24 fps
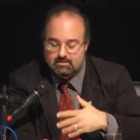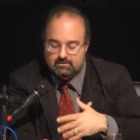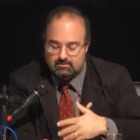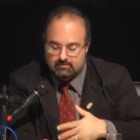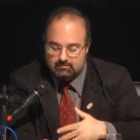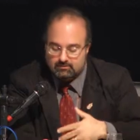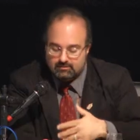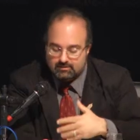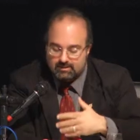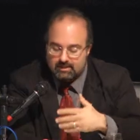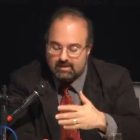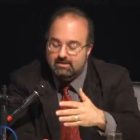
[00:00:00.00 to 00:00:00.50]

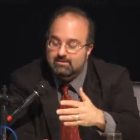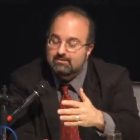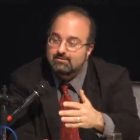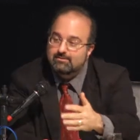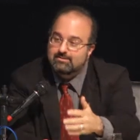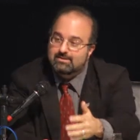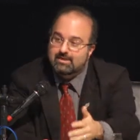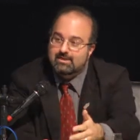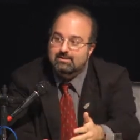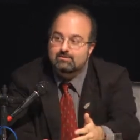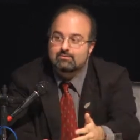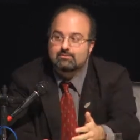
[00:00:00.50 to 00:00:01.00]
Today you
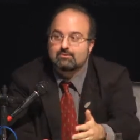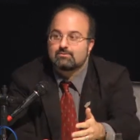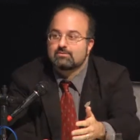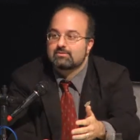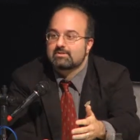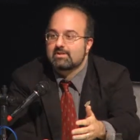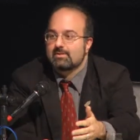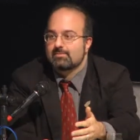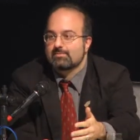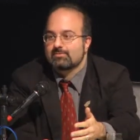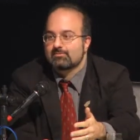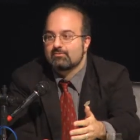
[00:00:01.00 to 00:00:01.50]
take 2
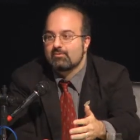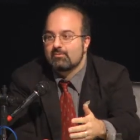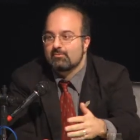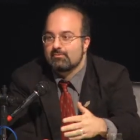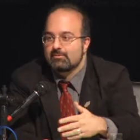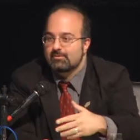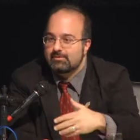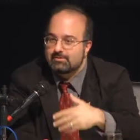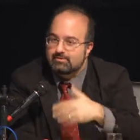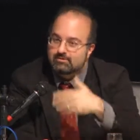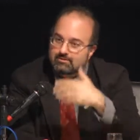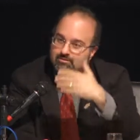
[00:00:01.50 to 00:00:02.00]
steps
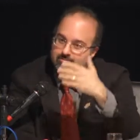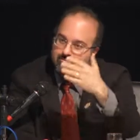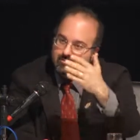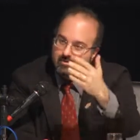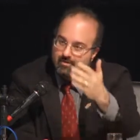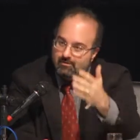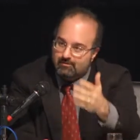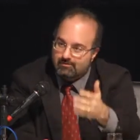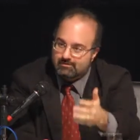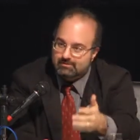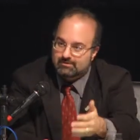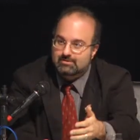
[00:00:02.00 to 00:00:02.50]
forward,
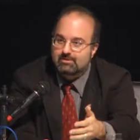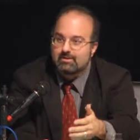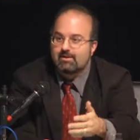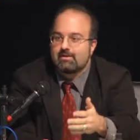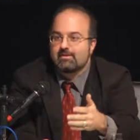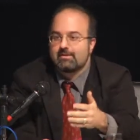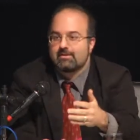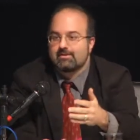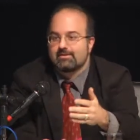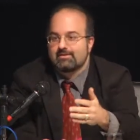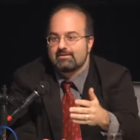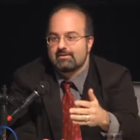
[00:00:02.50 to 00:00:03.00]
tomorrow
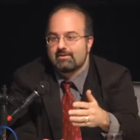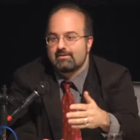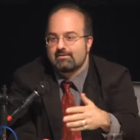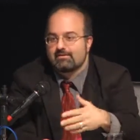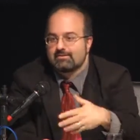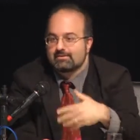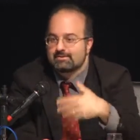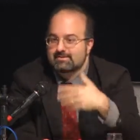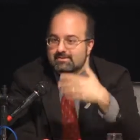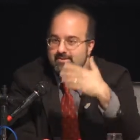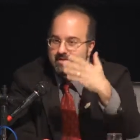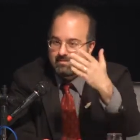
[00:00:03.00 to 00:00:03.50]
inshallah another
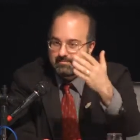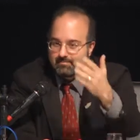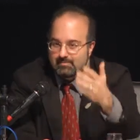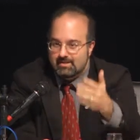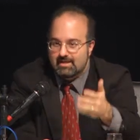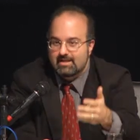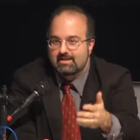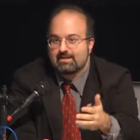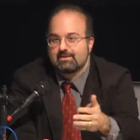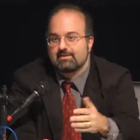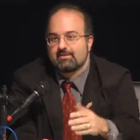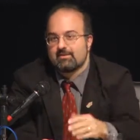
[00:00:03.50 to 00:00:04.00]
step
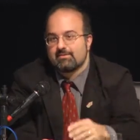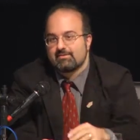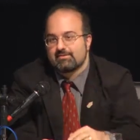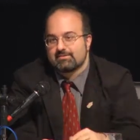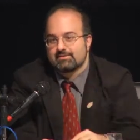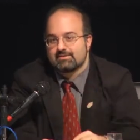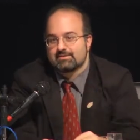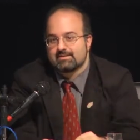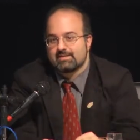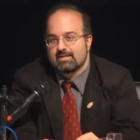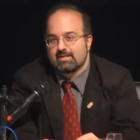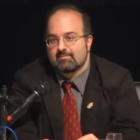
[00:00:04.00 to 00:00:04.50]
and another
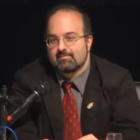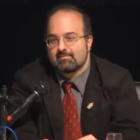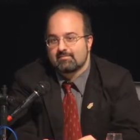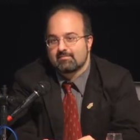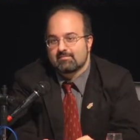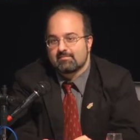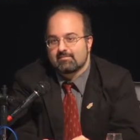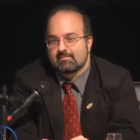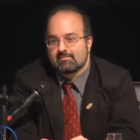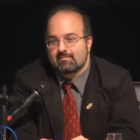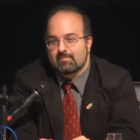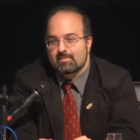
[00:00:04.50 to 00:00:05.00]
step.
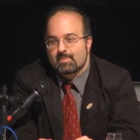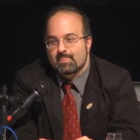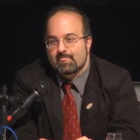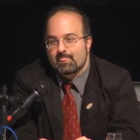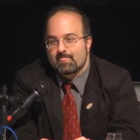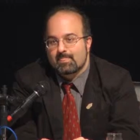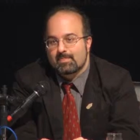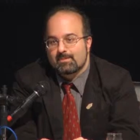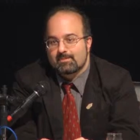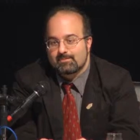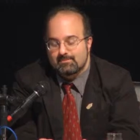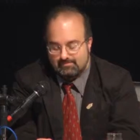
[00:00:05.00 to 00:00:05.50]

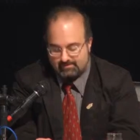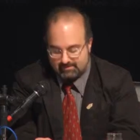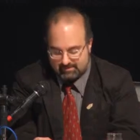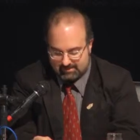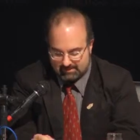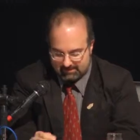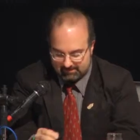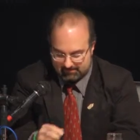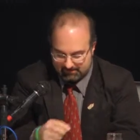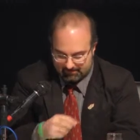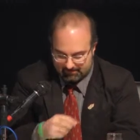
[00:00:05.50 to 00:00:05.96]
Right?